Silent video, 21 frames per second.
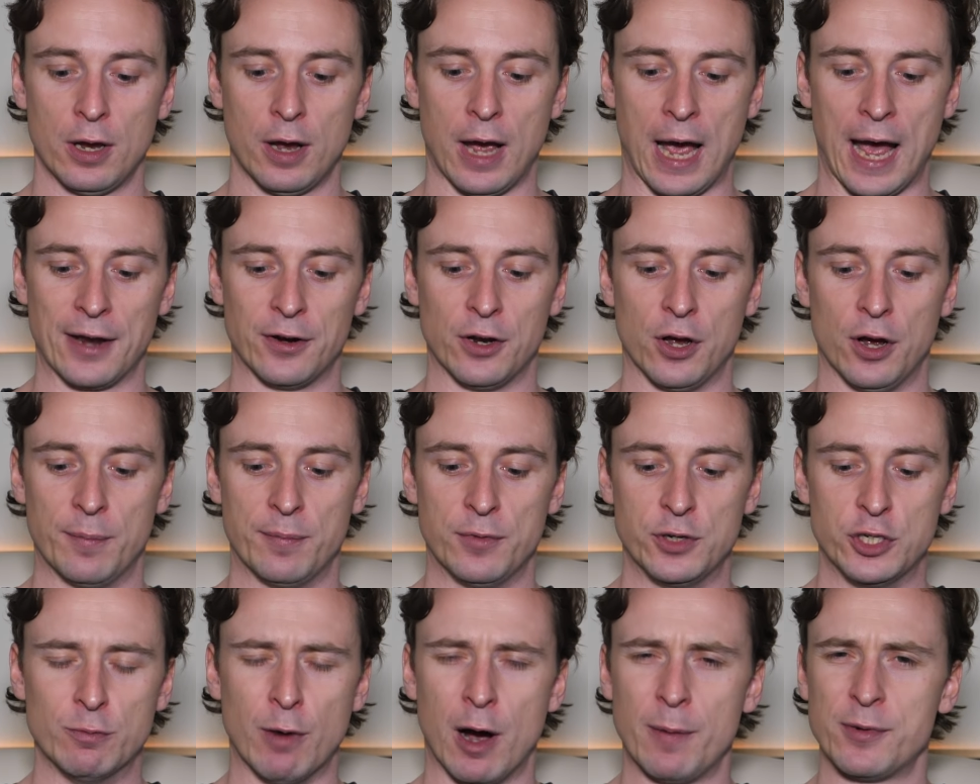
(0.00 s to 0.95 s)
And
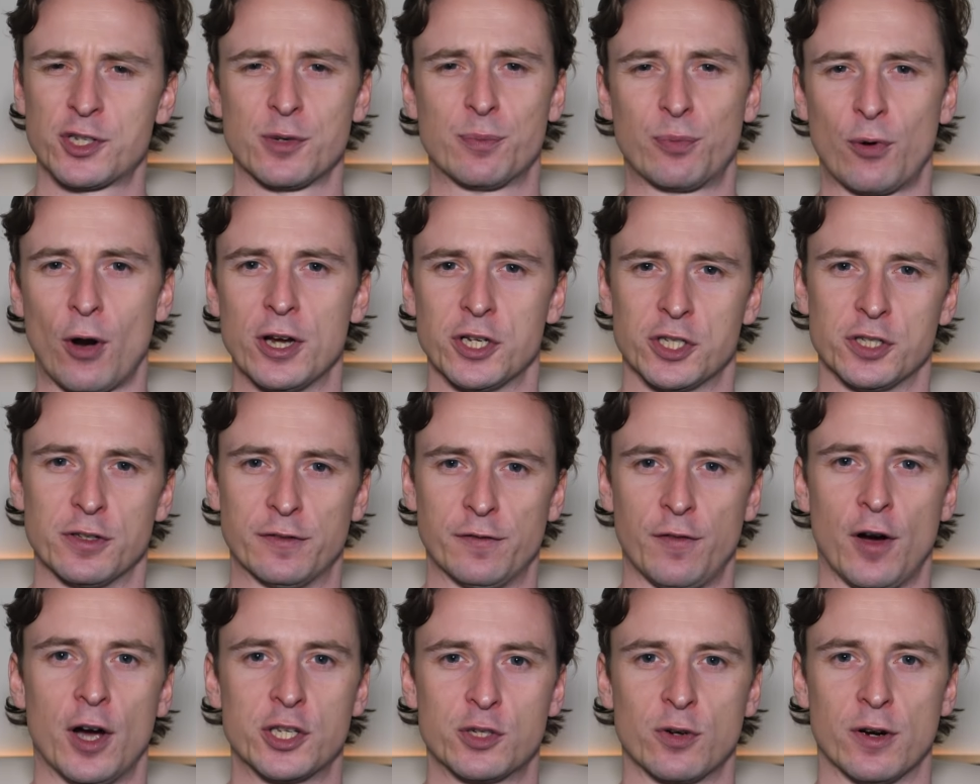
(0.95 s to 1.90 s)
you might be surprised at the
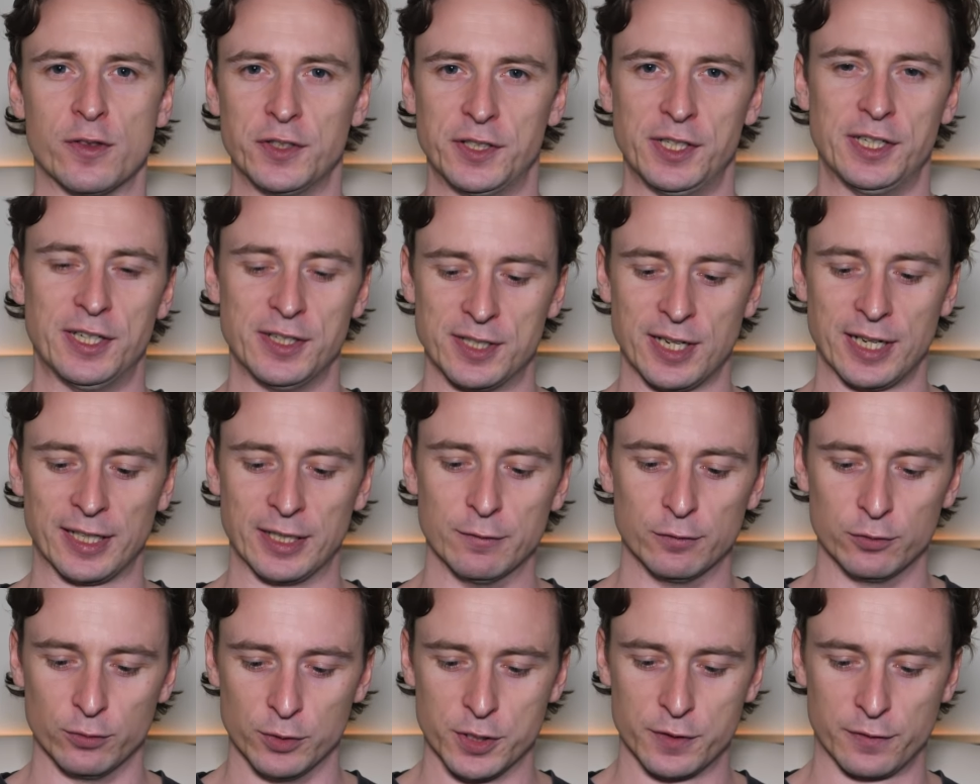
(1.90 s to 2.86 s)
fighter I think he can take
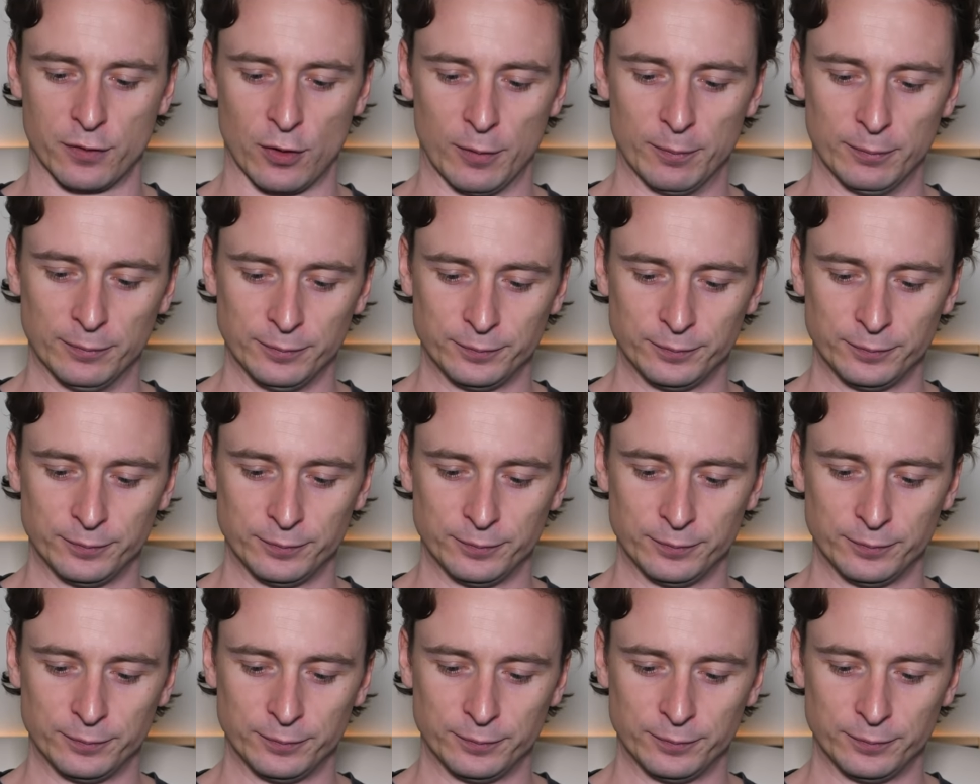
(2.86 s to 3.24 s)
influence from.